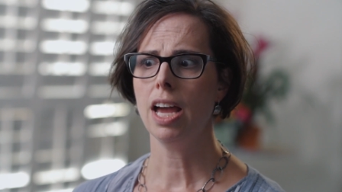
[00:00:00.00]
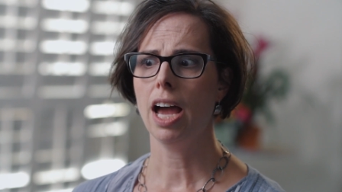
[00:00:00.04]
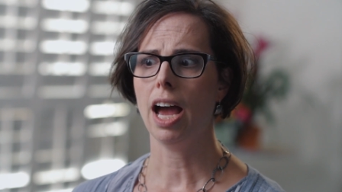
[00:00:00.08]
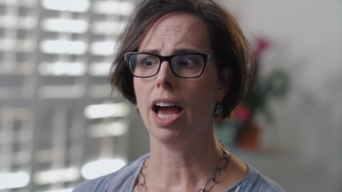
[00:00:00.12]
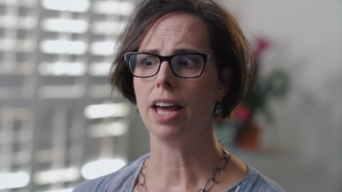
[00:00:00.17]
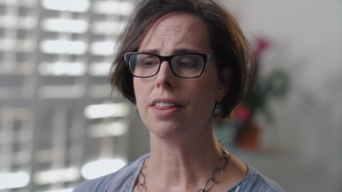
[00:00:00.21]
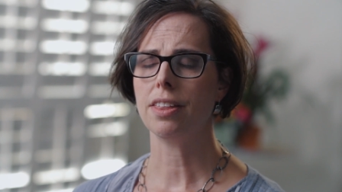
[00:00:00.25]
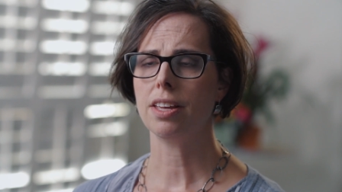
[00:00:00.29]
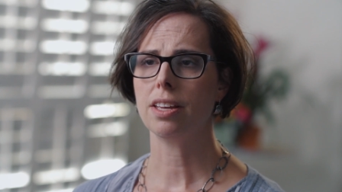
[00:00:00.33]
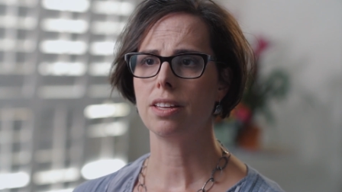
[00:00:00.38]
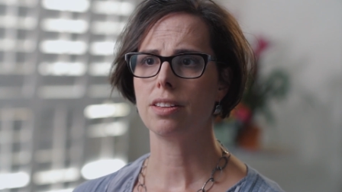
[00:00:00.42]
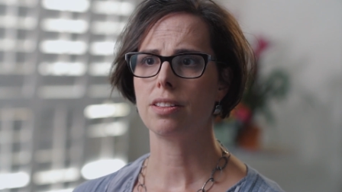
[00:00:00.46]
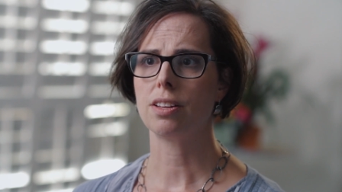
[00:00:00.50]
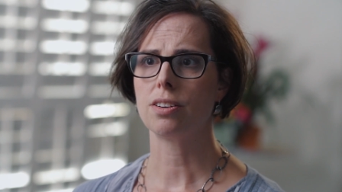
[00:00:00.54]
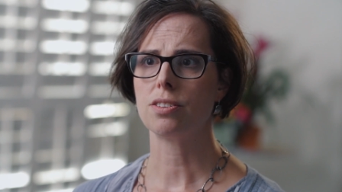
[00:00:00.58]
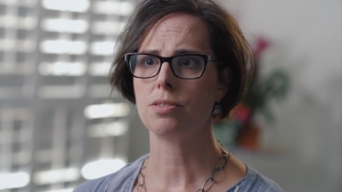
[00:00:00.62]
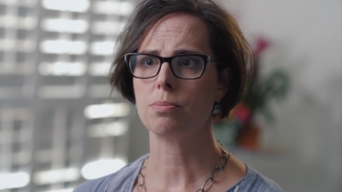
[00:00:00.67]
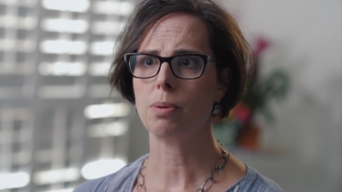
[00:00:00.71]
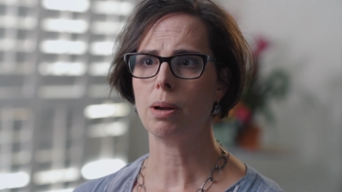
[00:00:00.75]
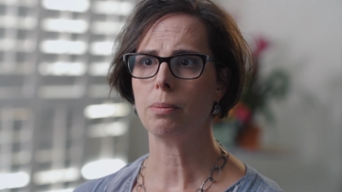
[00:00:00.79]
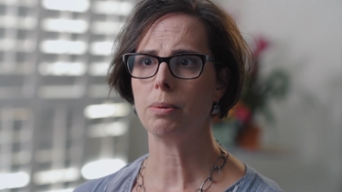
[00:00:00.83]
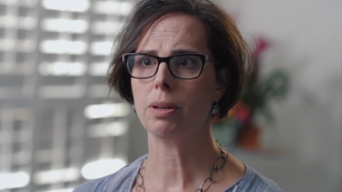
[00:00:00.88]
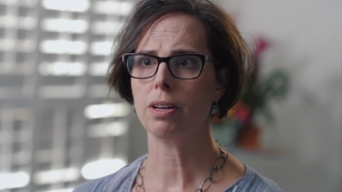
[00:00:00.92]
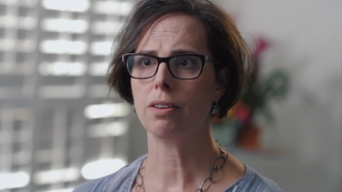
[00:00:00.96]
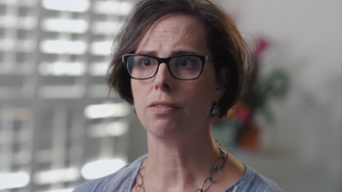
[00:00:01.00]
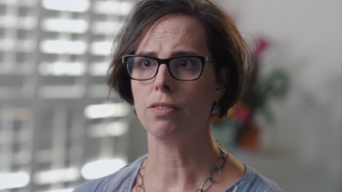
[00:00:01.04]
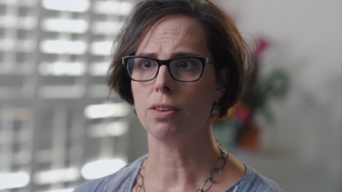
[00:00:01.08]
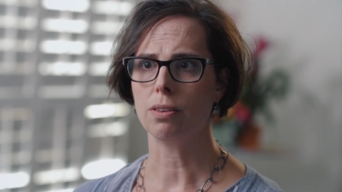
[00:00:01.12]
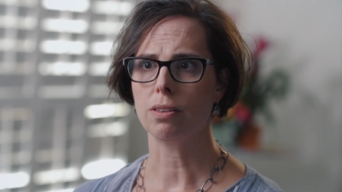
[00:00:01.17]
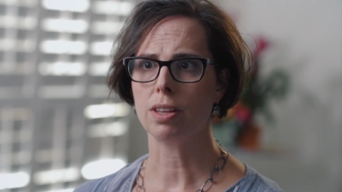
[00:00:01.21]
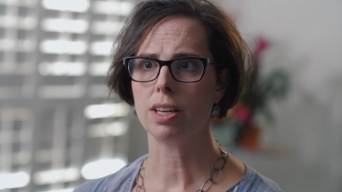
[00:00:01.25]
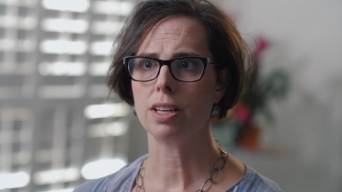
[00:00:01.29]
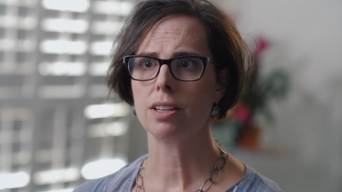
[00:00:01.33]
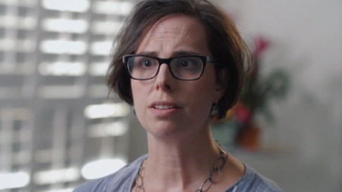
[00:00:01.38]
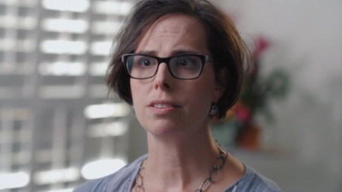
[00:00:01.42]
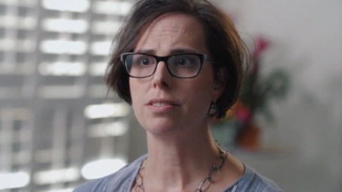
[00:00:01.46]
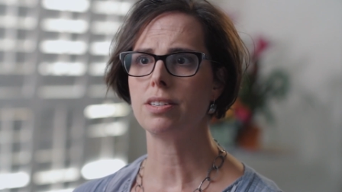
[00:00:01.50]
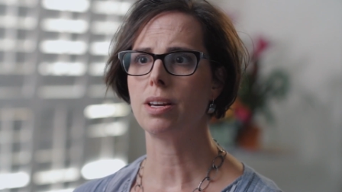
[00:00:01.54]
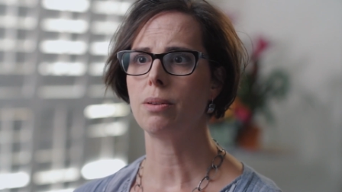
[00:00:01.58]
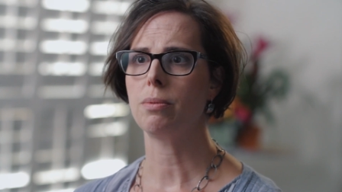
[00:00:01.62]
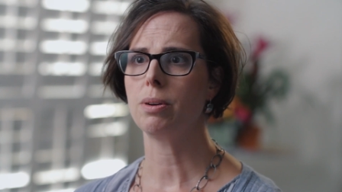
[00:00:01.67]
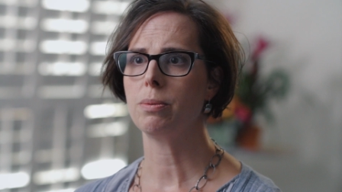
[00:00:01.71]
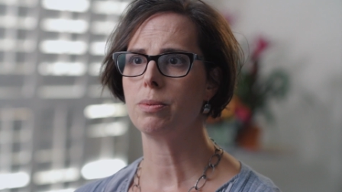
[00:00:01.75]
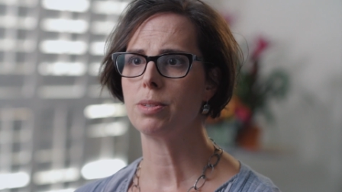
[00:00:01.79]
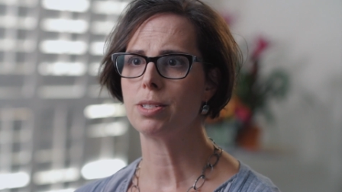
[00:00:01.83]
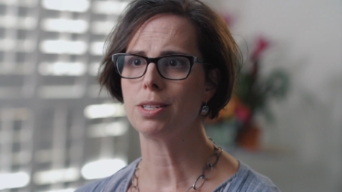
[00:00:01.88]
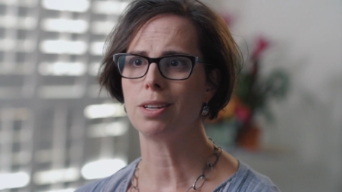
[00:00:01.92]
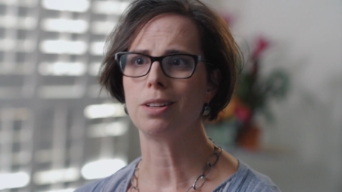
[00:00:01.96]
I think there's probably a few things that we
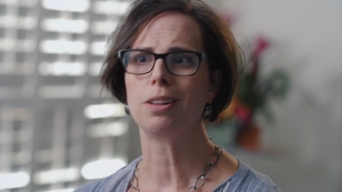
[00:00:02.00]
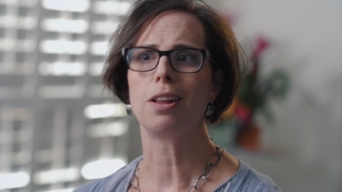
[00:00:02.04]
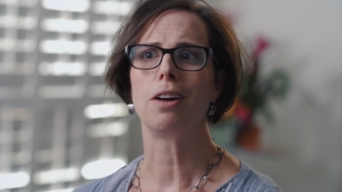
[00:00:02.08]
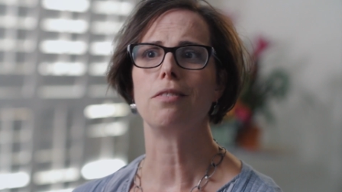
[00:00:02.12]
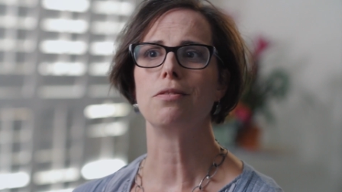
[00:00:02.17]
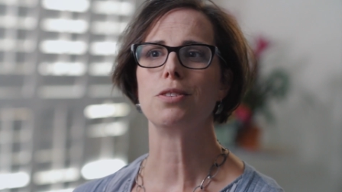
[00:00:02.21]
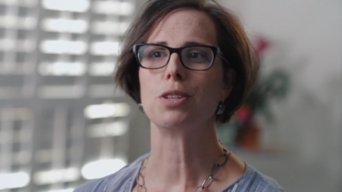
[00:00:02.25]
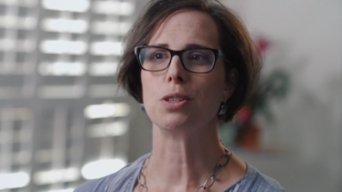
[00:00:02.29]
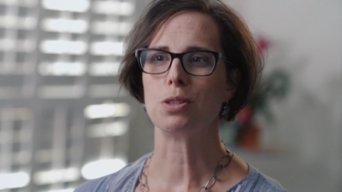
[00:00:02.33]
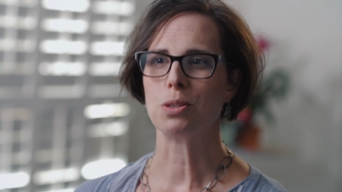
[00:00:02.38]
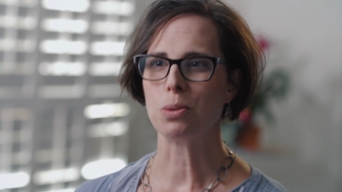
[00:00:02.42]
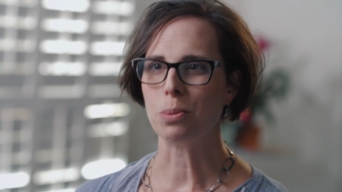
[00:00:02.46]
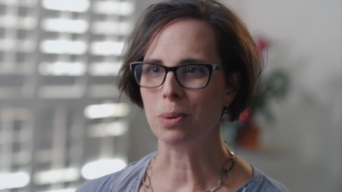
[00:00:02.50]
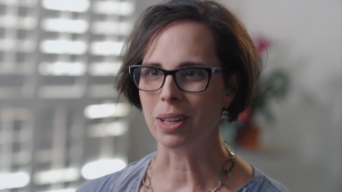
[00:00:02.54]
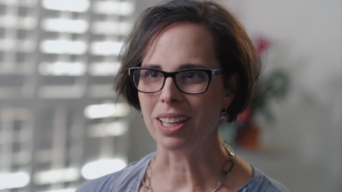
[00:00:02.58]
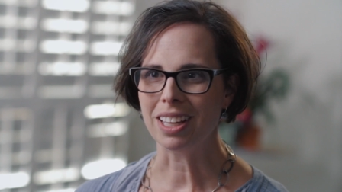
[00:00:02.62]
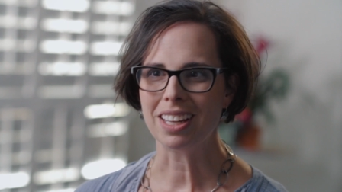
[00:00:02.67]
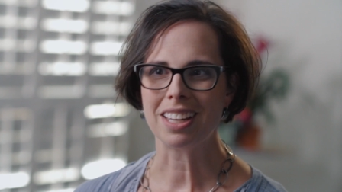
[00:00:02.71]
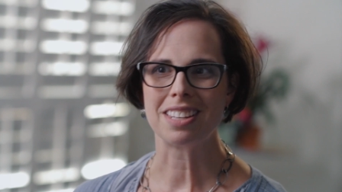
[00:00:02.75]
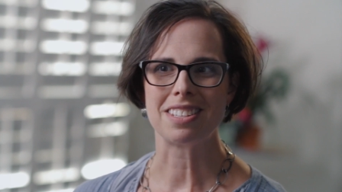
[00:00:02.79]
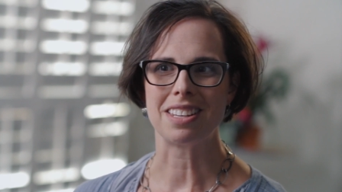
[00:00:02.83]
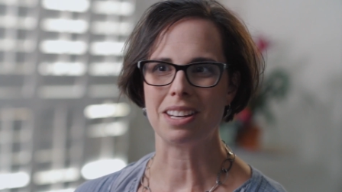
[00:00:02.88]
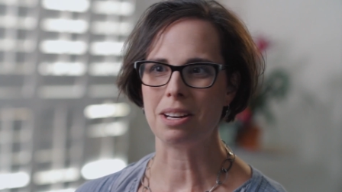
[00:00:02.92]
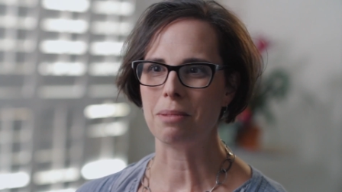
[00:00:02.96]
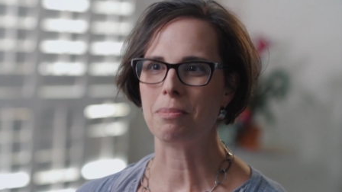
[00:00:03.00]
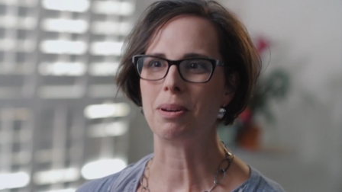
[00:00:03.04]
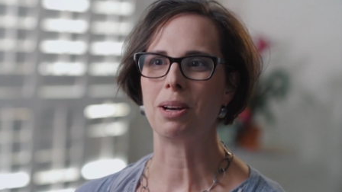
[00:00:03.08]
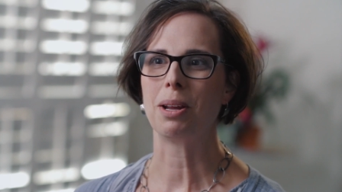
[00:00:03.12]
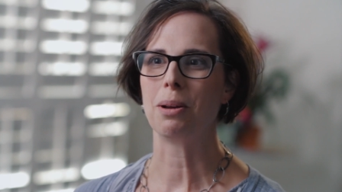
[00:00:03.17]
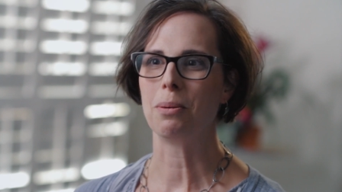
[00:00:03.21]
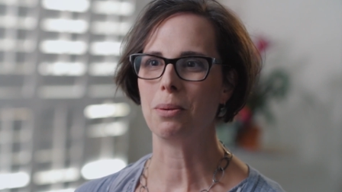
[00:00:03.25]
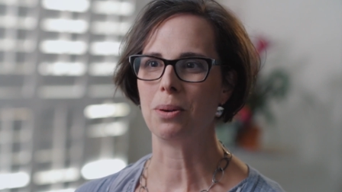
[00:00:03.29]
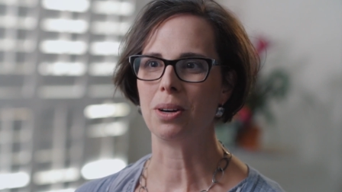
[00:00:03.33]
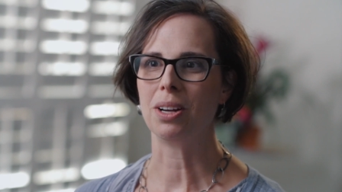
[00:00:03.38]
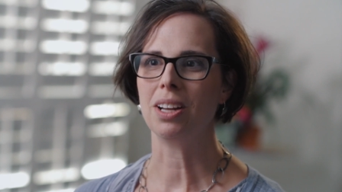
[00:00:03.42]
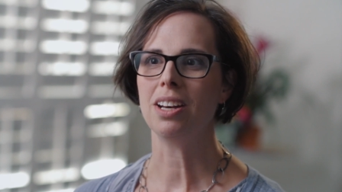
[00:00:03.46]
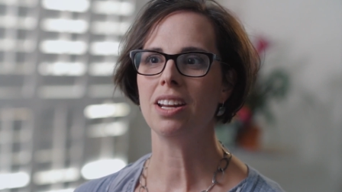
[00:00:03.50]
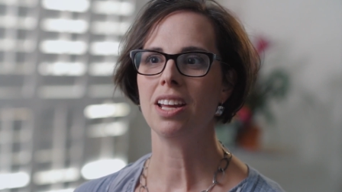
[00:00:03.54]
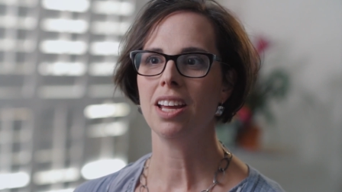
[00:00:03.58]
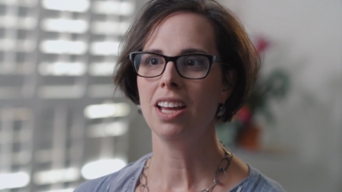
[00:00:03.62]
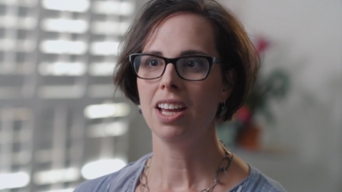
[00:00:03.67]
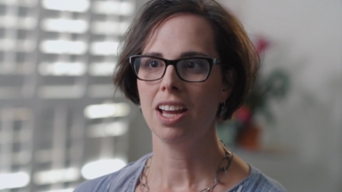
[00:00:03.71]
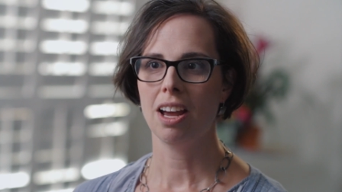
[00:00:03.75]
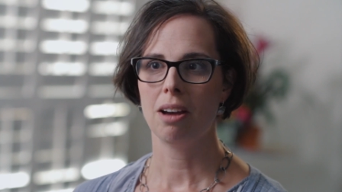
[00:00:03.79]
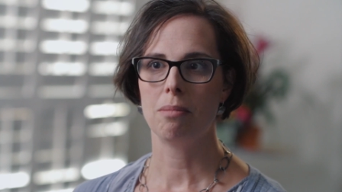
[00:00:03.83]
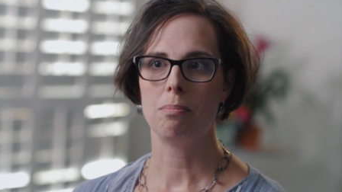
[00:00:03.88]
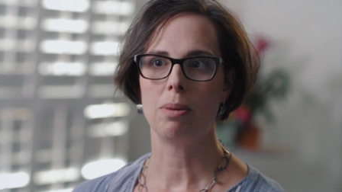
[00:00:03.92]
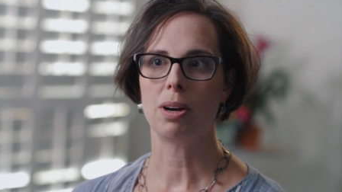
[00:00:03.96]
would still love to tweak, as anybody would,
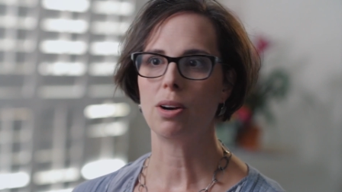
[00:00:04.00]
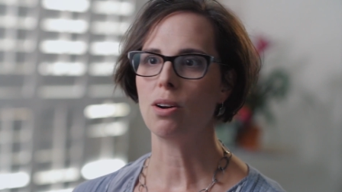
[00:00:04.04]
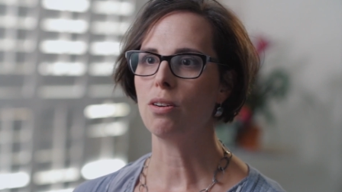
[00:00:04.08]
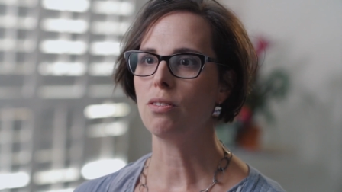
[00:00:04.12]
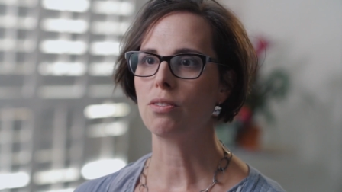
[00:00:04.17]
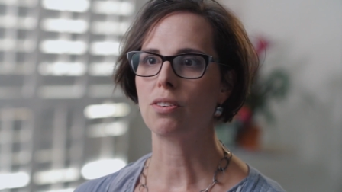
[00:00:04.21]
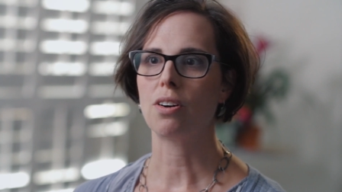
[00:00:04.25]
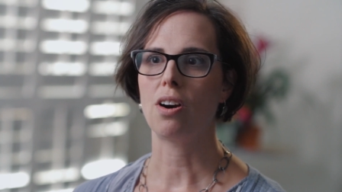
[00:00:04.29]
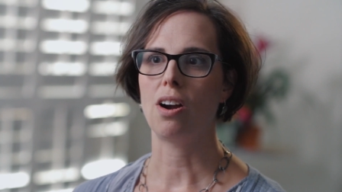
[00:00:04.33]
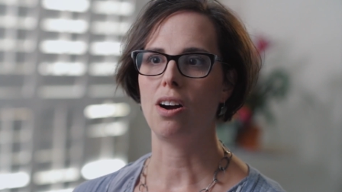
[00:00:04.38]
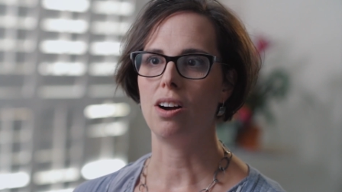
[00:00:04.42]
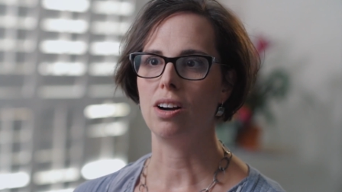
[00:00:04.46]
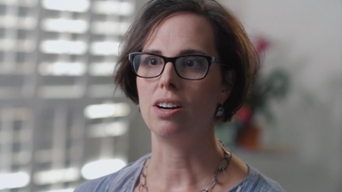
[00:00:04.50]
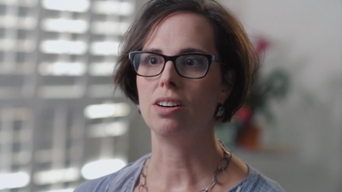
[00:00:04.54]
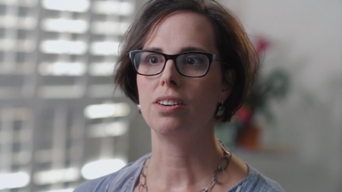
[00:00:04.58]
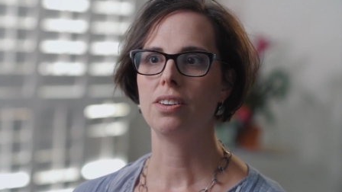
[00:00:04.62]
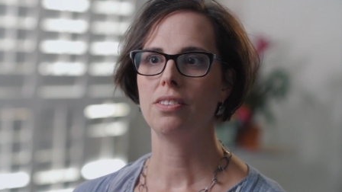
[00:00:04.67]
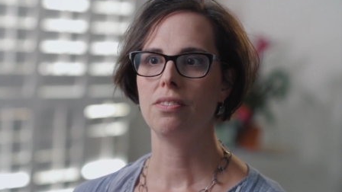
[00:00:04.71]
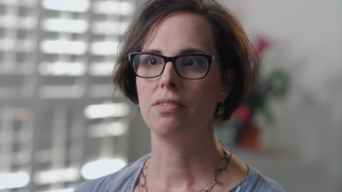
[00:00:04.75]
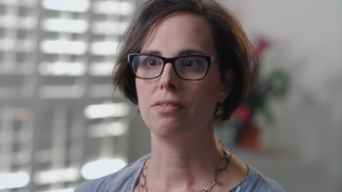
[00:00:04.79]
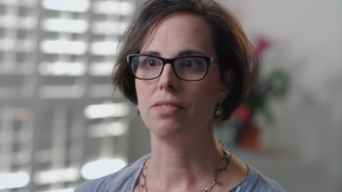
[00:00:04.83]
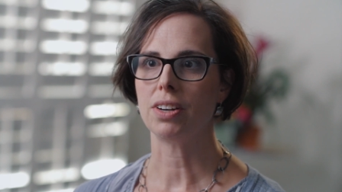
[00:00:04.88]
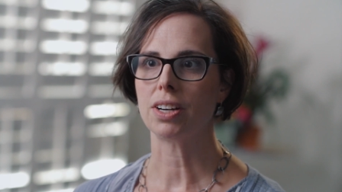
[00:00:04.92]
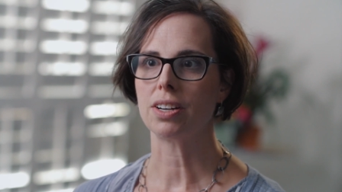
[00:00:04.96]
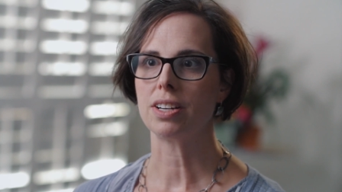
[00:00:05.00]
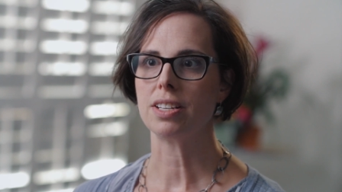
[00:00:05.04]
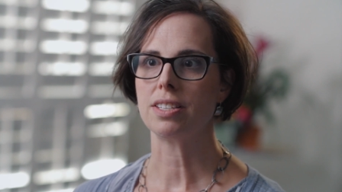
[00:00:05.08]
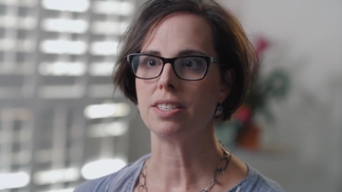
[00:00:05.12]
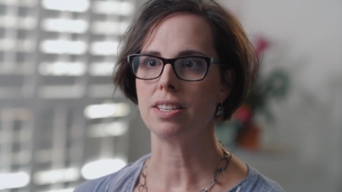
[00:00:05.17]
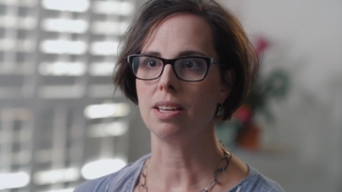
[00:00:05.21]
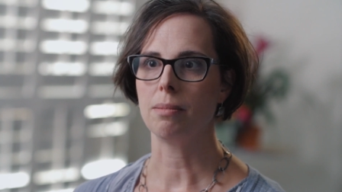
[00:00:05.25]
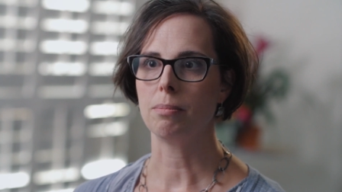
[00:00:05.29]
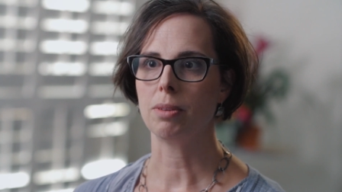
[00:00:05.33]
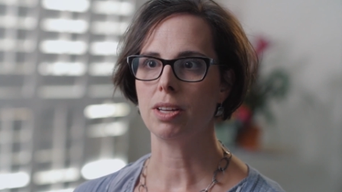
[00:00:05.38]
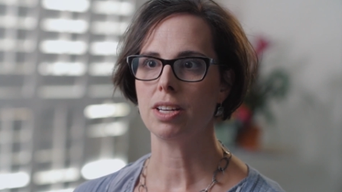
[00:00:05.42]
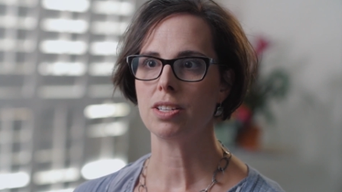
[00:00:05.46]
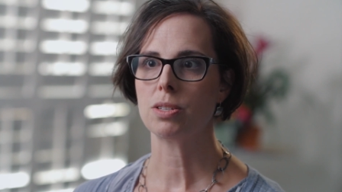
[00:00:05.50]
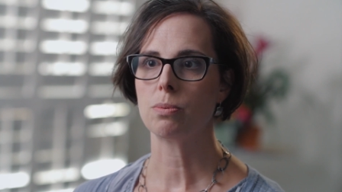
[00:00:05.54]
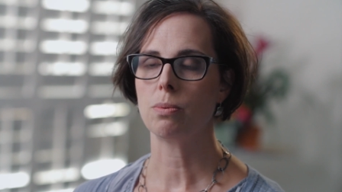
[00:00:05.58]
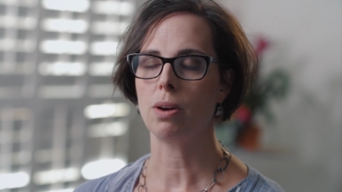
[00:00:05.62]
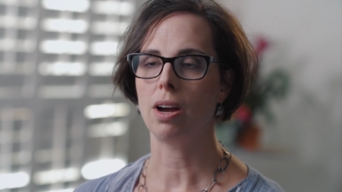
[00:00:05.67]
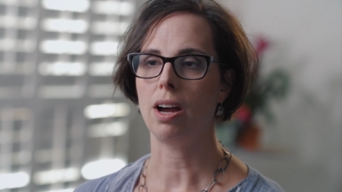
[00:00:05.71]
but overall, very seamless.